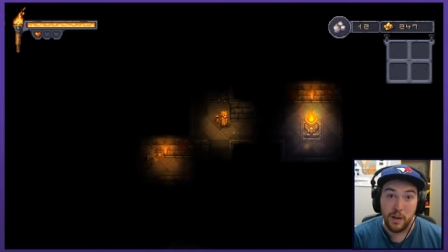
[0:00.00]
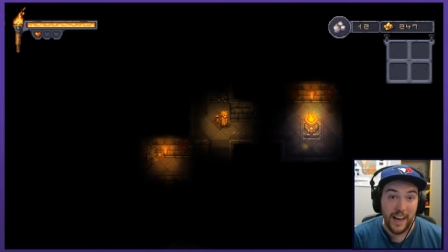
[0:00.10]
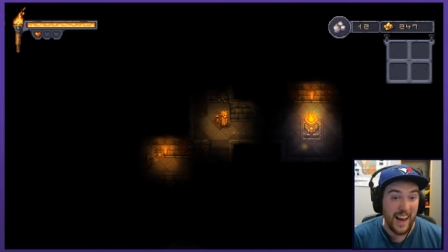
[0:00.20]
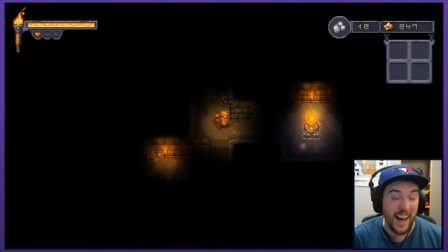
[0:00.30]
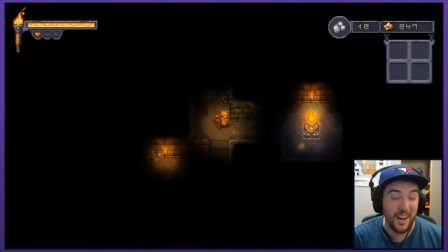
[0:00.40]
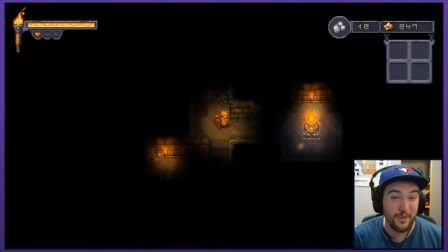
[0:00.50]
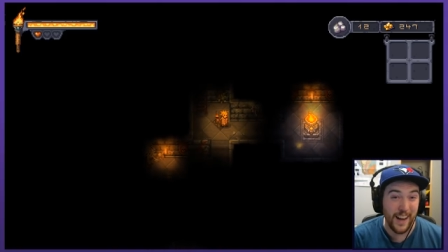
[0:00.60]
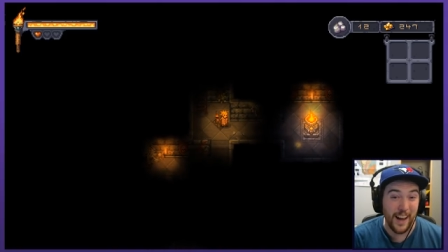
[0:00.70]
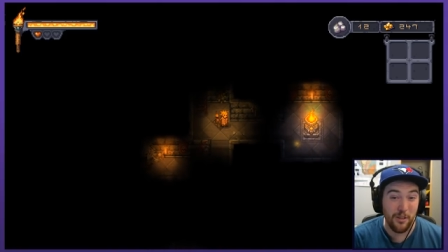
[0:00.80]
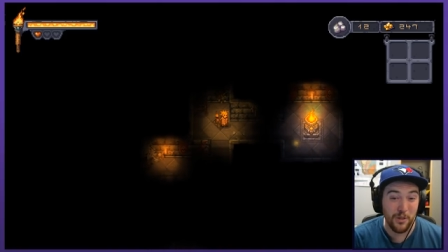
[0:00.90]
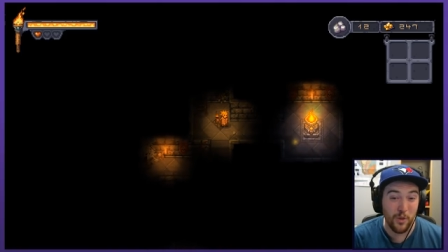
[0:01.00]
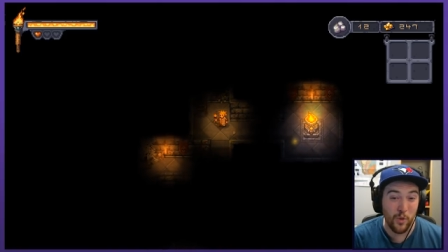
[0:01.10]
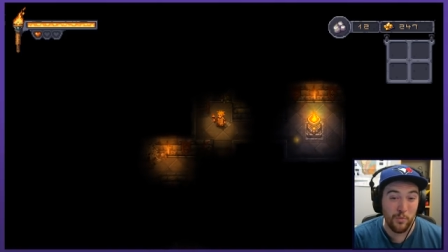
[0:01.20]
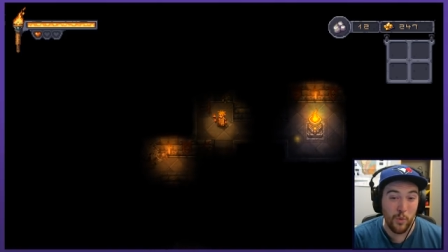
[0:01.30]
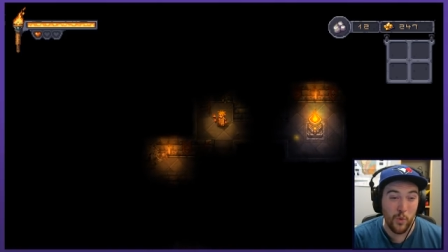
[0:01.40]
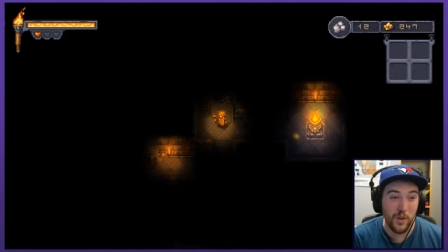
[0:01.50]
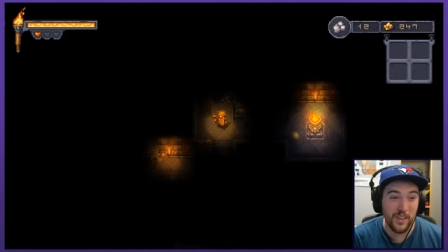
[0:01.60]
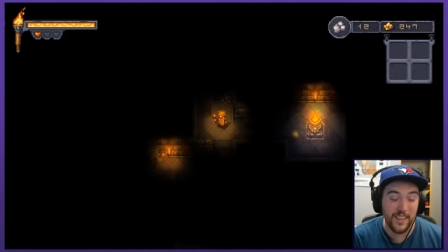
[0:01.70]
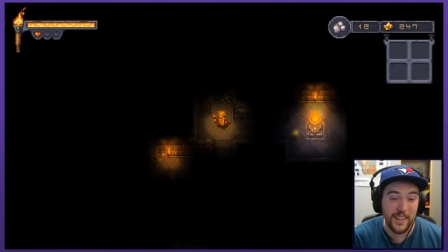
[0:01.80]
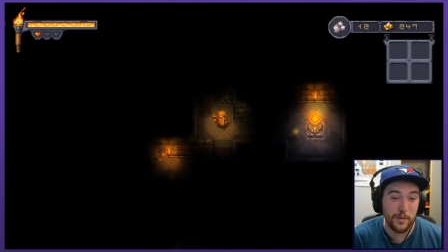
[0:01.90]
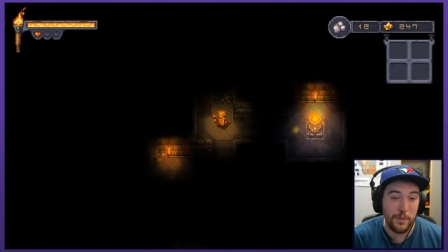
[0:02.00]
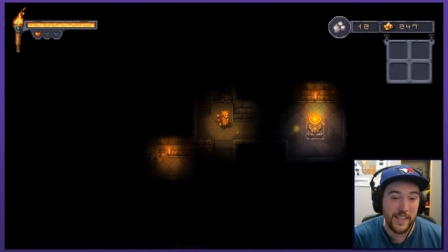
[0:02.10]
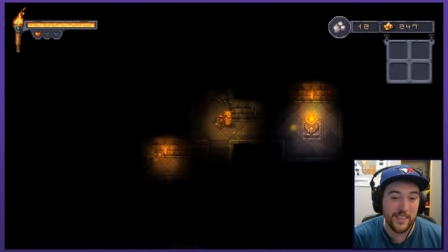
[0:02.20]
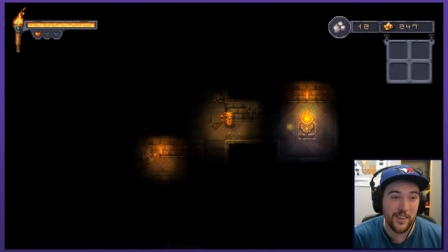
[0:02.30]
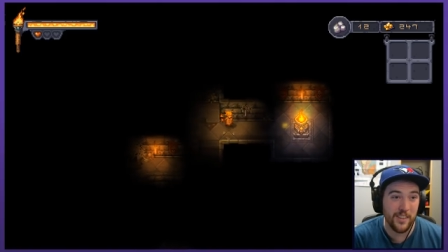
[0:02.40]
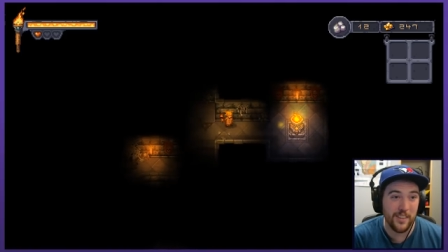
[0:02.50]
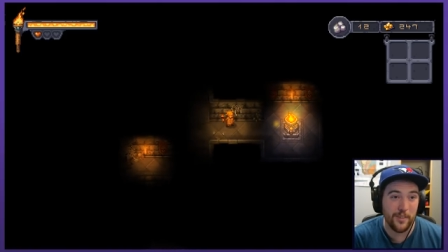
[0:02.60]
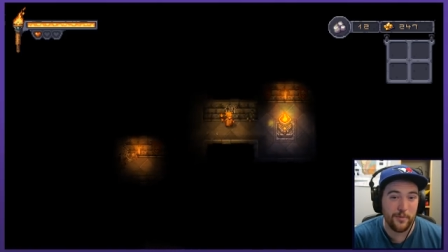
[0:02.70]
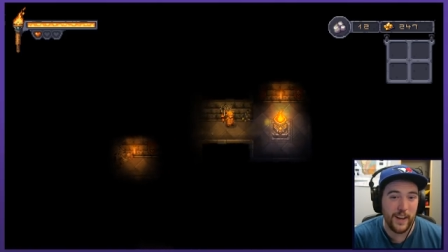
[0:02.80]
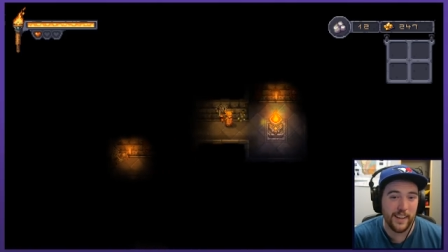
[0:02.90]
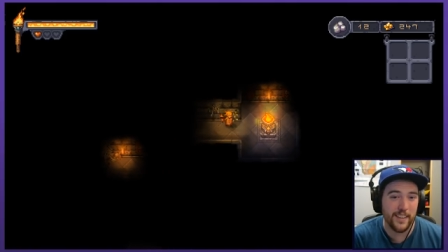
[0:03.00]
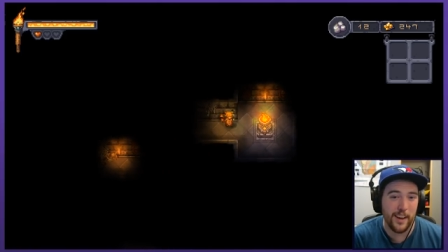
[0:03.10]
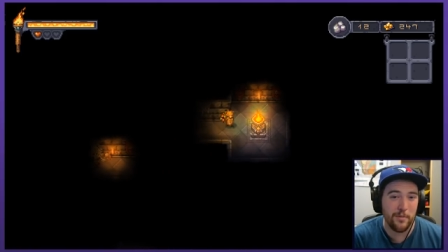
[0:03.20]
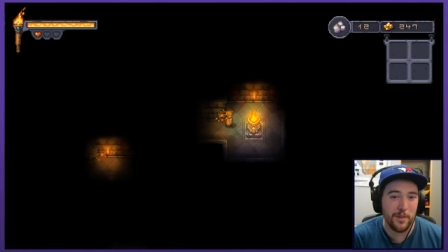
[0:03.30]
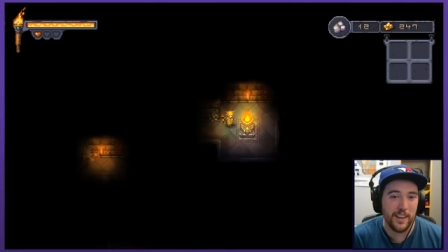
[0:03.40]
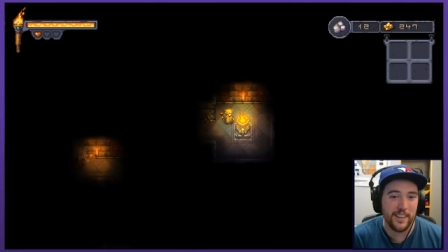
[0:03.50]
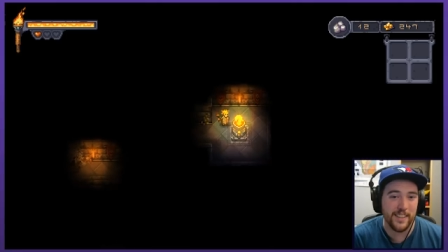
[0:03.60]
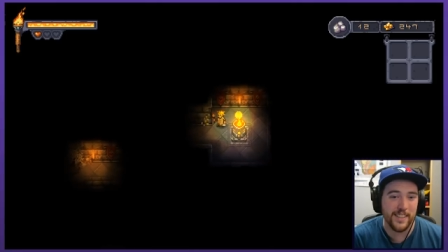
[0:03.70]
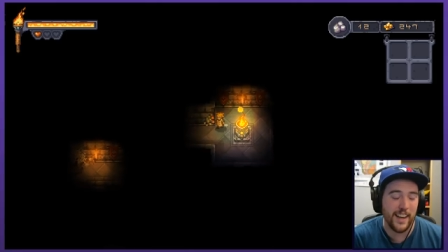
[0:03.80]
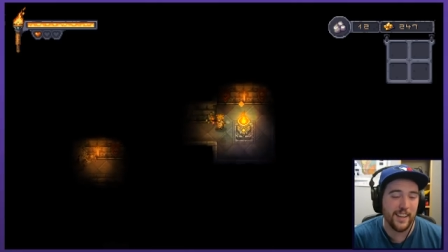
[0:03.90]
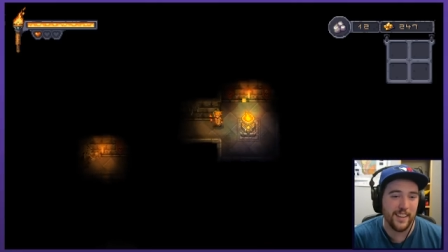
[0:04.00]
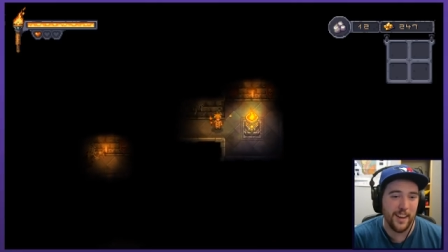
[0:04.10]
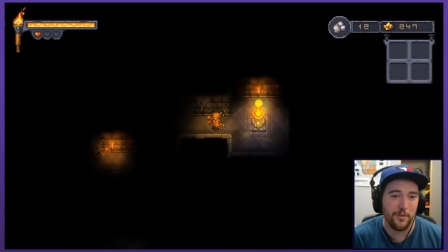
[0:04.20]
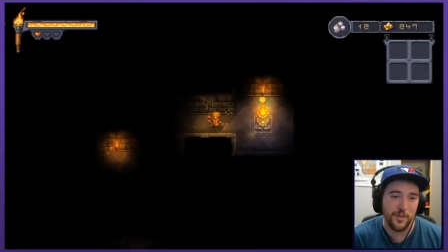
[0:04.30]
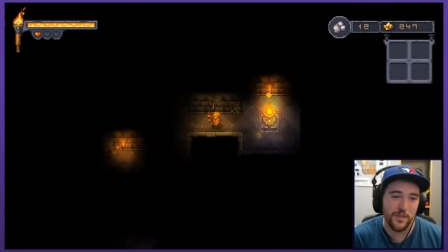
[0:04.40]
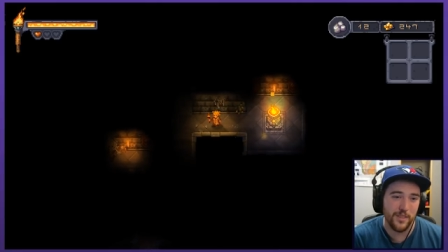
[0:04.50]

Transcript: half an hour or more, that's based on the fact that I'm on like the second level.